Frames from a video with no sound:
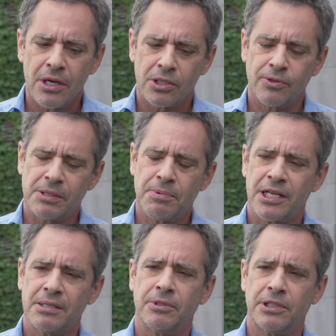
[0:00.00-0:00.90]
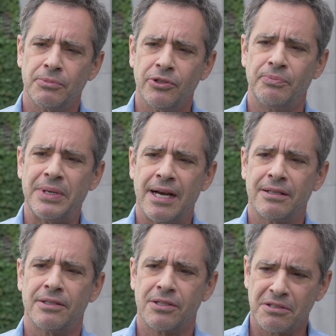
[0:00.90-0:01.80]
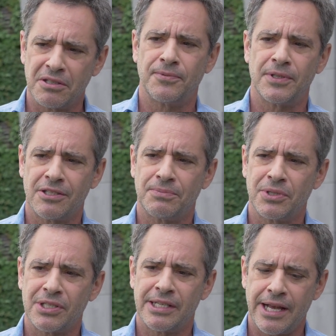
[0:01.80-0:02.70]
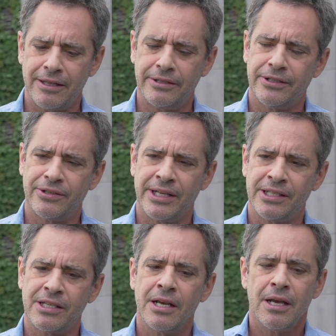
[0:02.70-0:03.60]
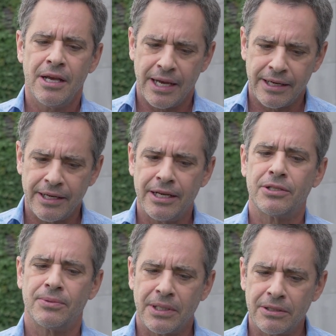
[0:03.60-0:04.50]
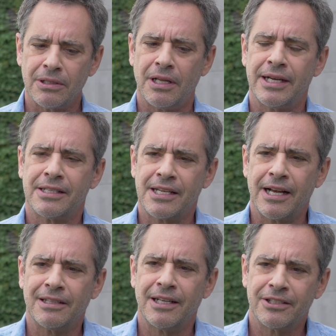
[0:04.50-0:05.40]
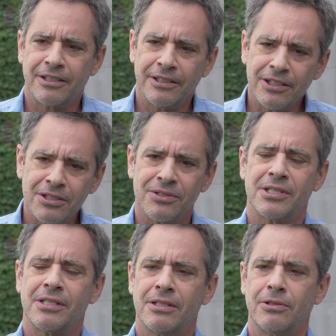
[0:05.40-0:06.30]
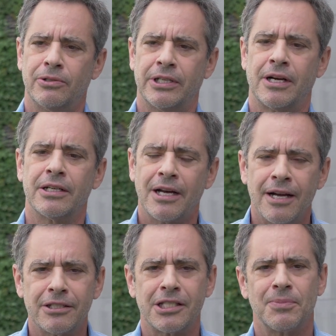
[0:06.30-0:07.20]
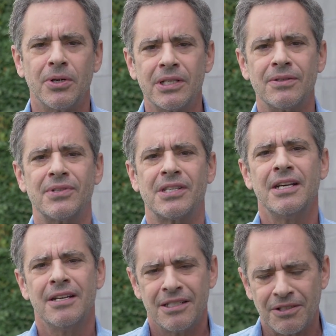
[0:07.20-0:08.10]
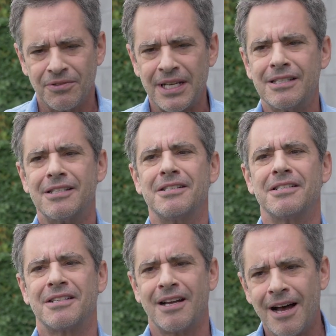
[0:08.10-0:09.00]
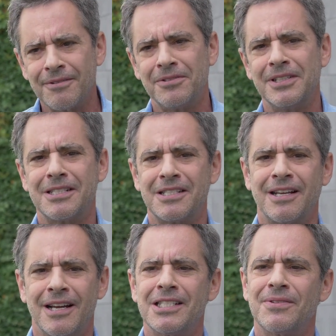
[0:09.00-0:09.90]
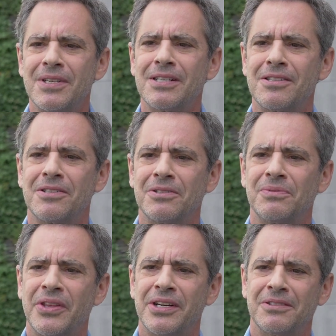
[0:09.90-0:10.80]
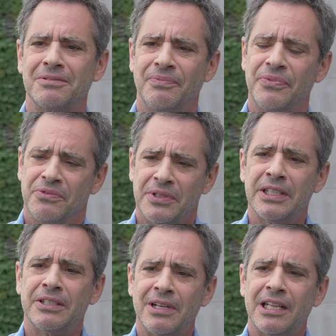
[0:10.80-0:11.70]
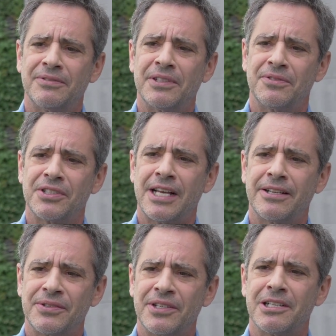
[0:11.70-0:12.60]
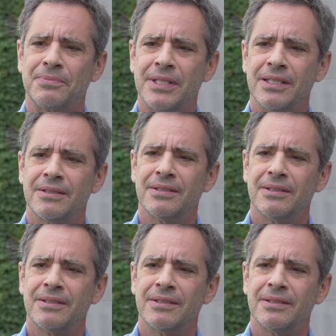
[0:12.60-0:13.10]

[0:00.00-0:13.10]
So it's possible to move beyond the surface of personality traits and get to underlying psychological issues, including unconscious motives, defenses, conflicts, the kinds of things that are really relevant for psychotherapy.